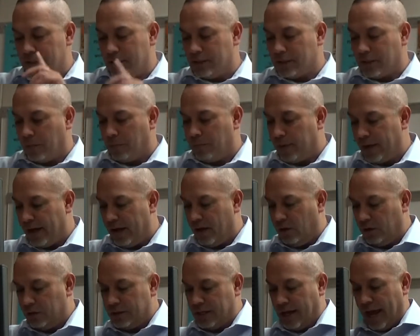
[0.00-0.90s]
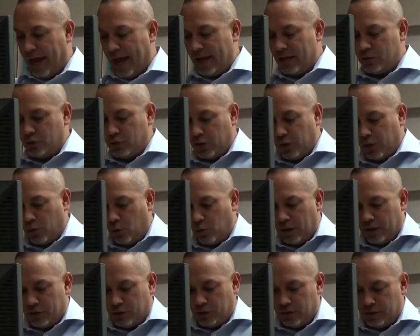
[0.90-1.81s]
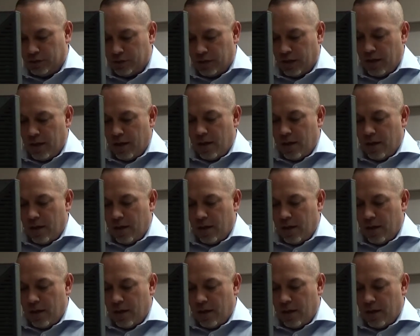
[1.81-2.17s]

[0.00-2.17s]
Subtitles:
is compelled to answer the questions